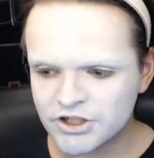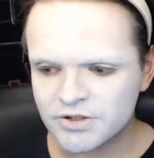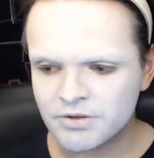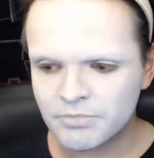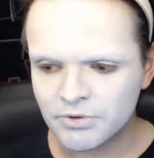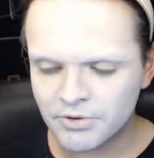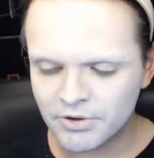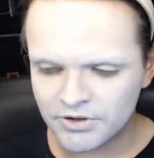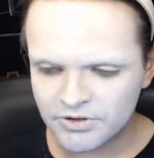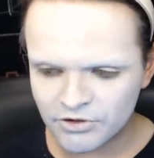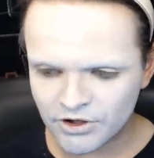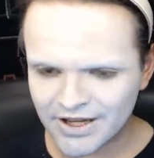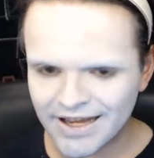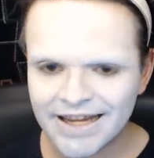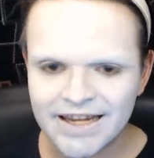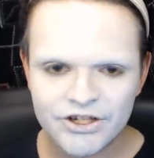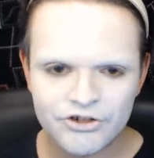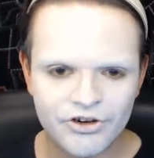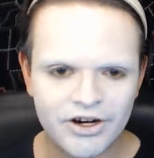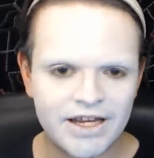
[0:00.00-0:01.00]
Just the
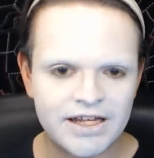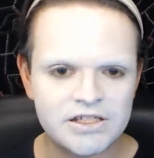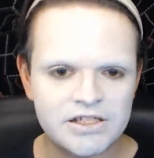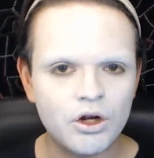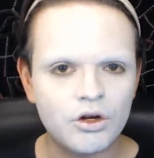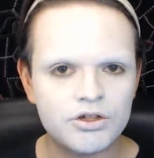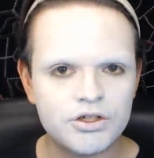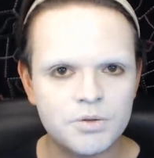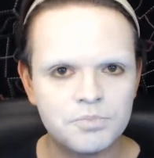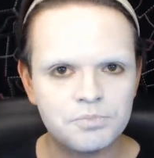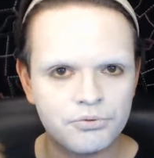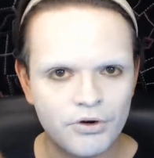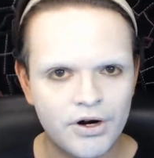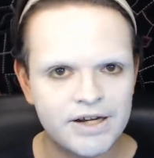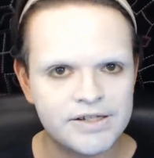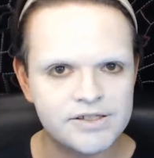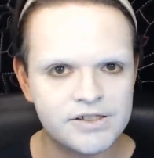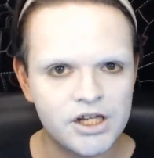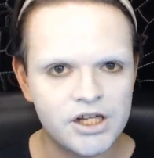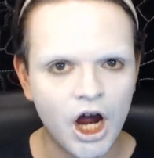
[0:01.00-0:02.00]
key trick is not to
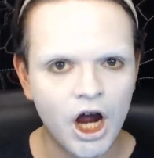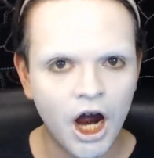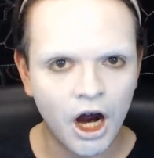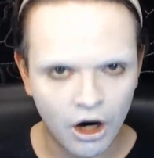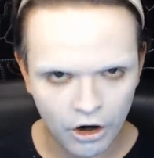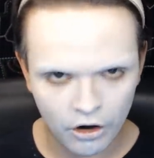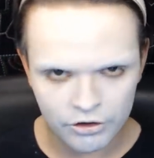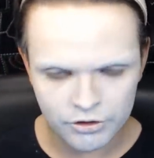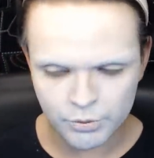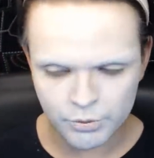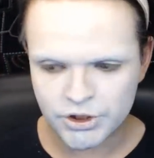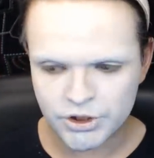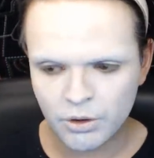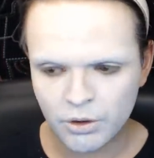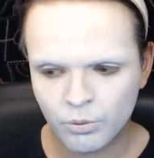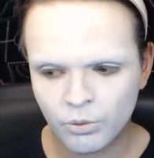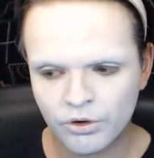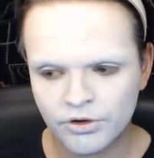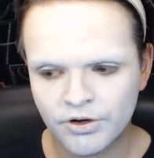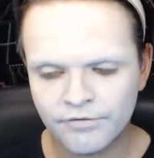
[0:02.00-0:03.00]
press hard. We
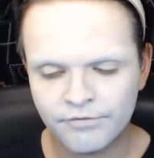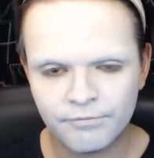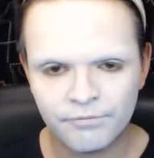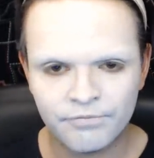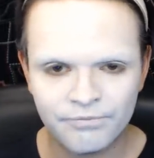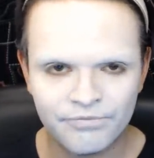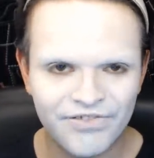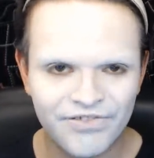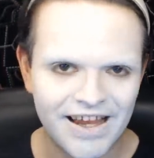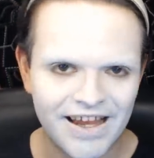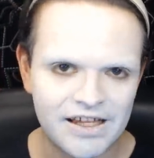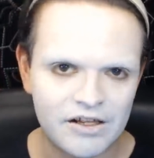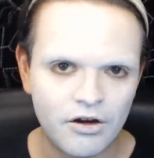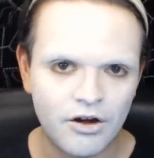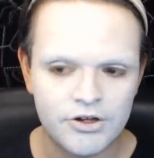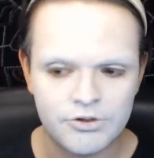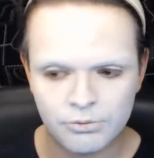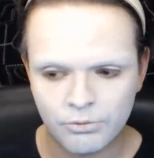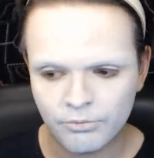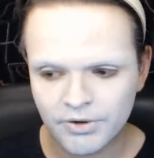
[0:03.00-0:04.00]
don't want thick
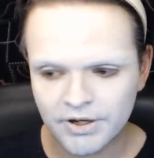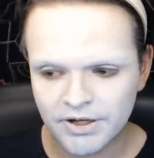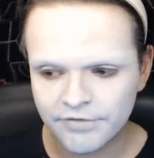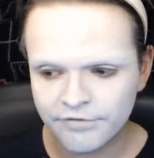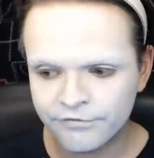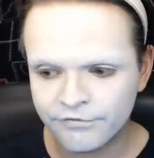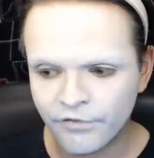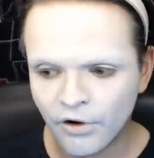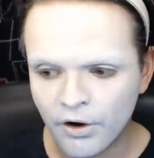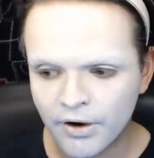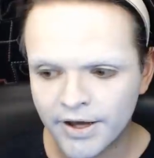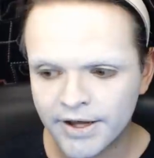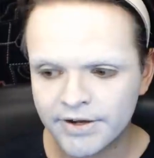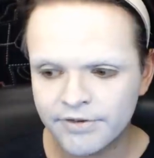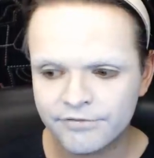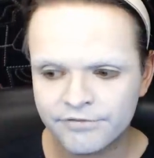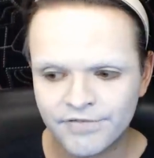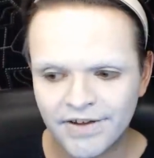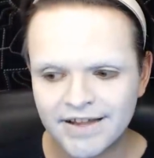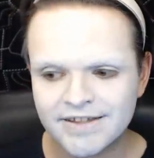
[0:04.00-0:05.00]
lines, we want really
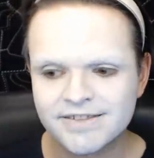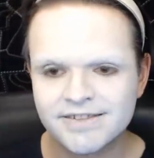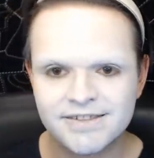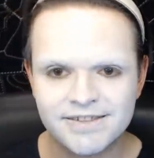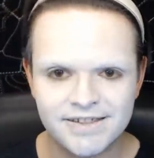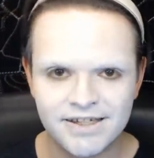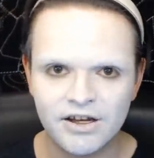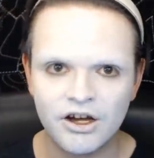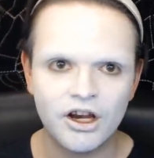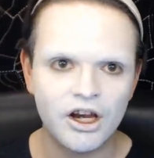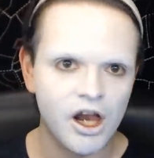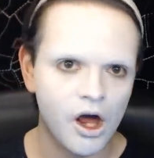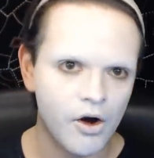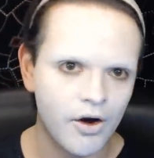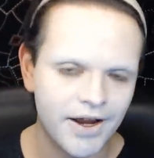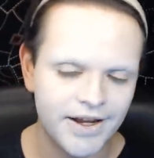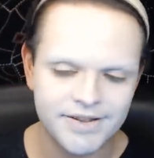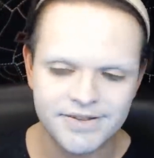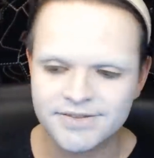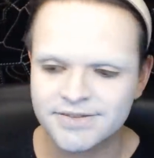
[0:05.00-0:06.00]
fine, fancier
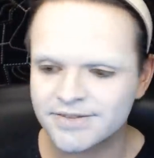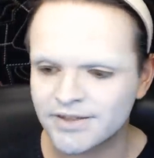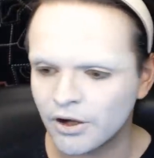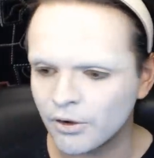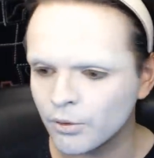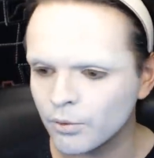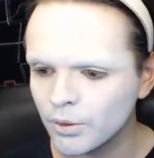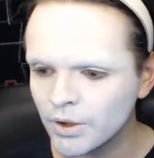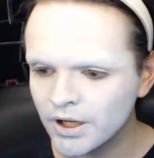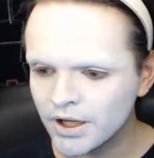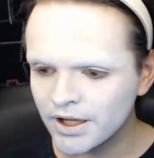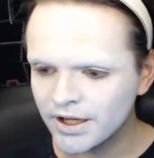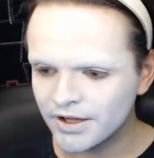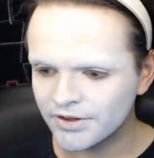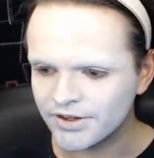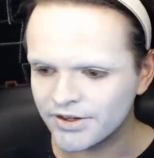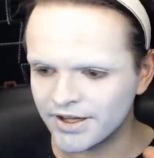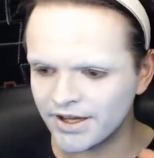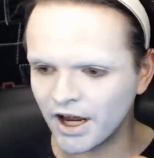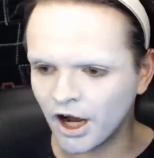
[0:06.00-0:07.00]
lines, so
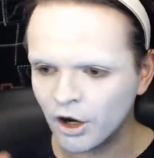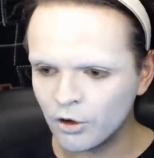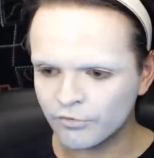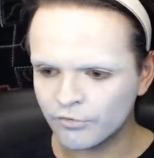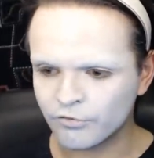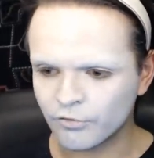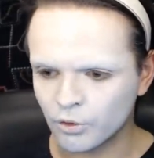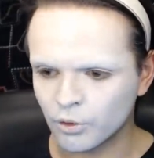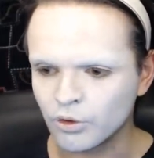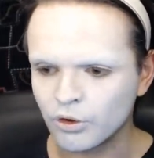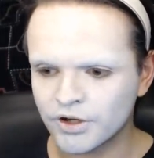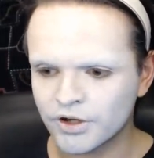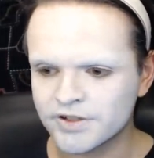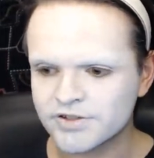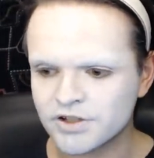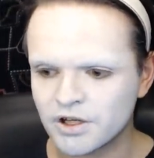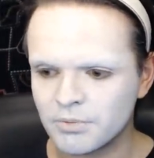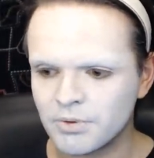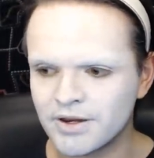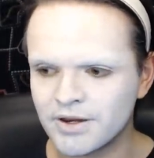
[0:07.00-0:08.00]
the overall look
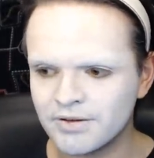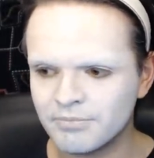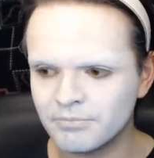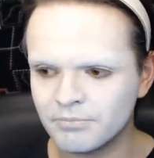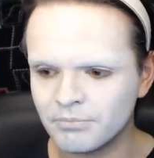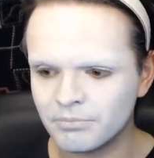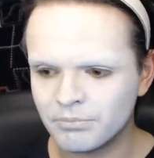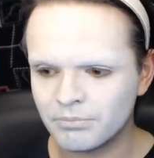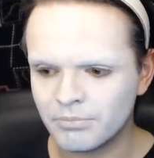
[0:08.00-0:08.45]
is going to be